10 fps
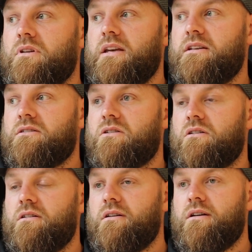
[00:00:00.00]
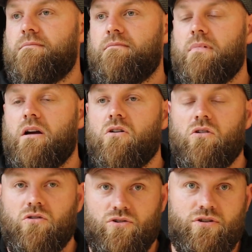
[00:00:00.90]
he's got a
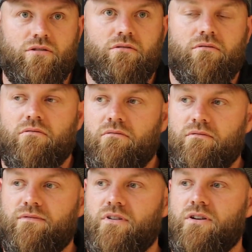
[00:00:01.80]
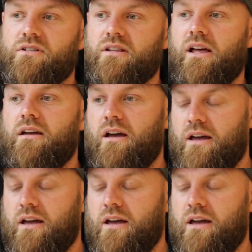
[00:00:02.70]
concussion. Firstly,